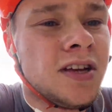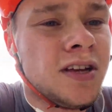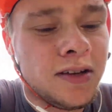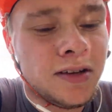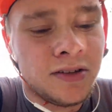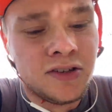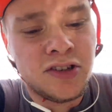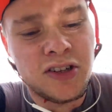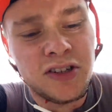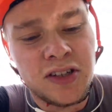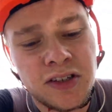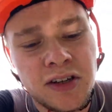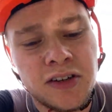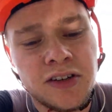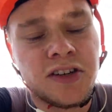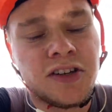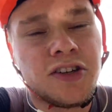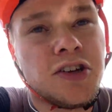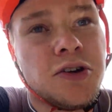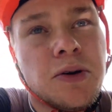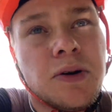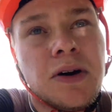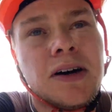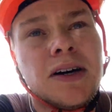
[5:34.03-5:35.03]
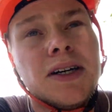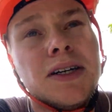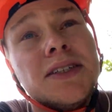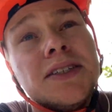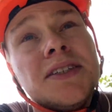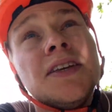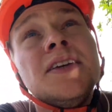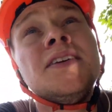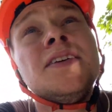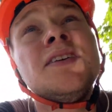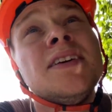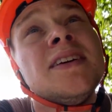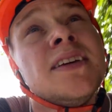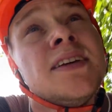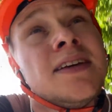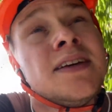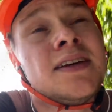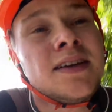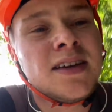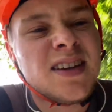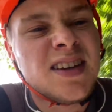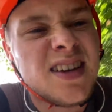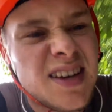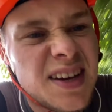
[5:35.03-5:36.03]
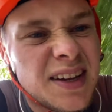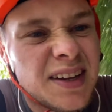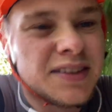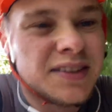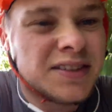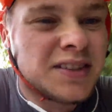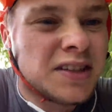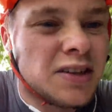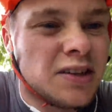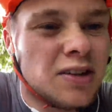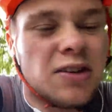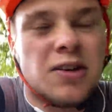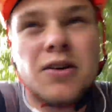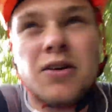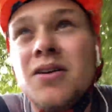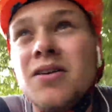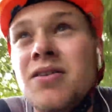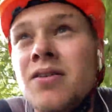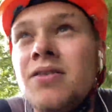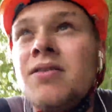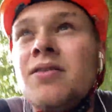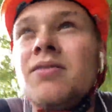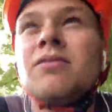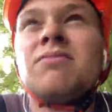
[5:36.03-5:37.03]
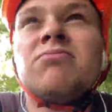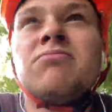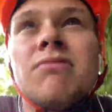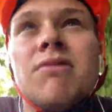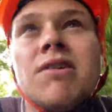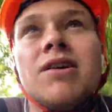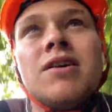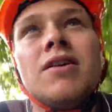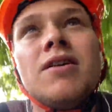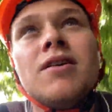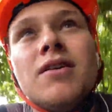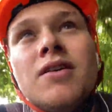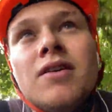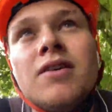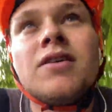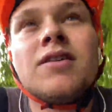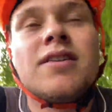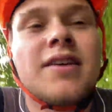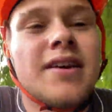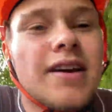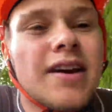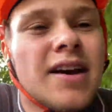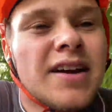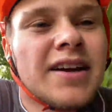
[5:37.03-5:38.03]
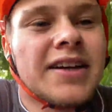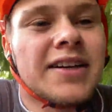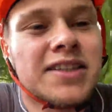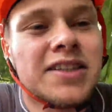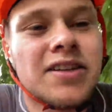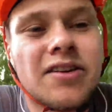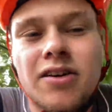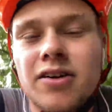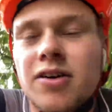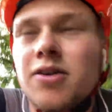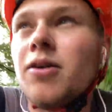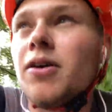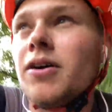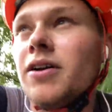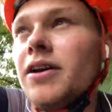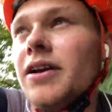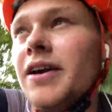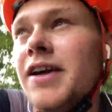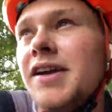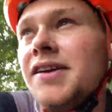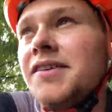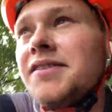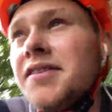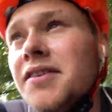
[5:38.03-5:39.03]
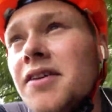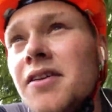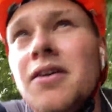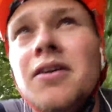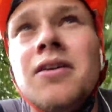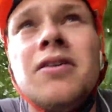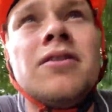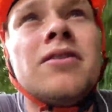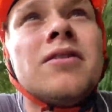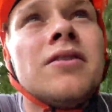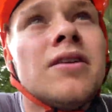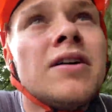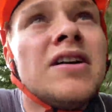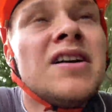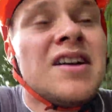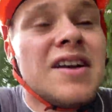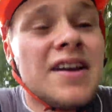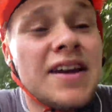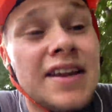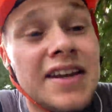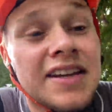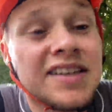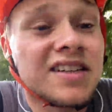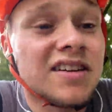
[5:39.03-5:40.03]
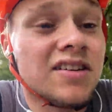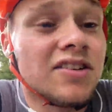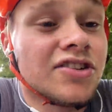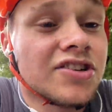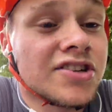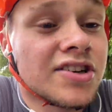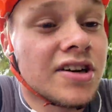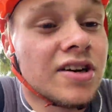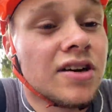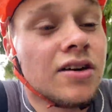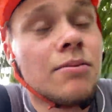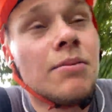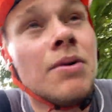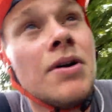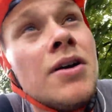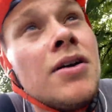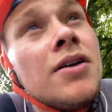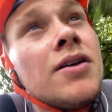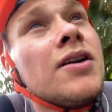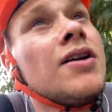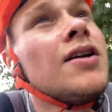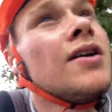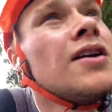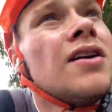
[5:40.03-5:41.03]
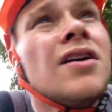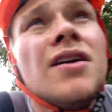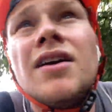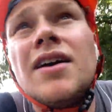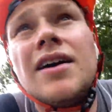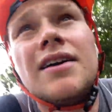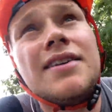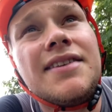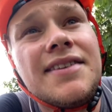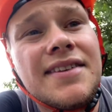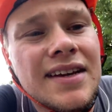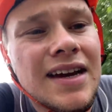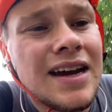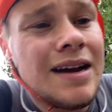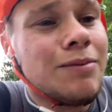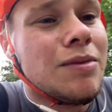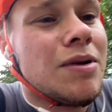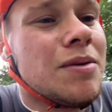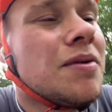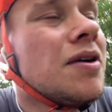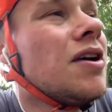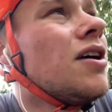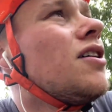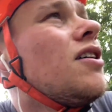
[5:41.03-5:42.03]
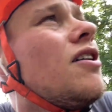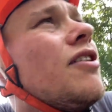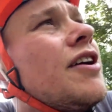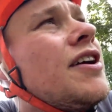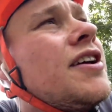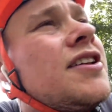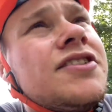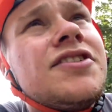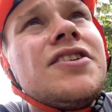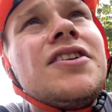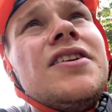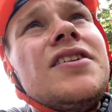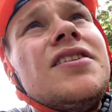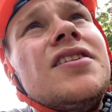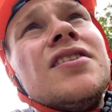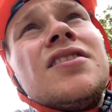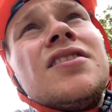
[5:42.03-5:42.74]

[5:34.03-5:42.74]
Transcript: just under two hours in, so yeah, and I started quite late, so it is lunchtime, and damn, I'm hungry, jeez.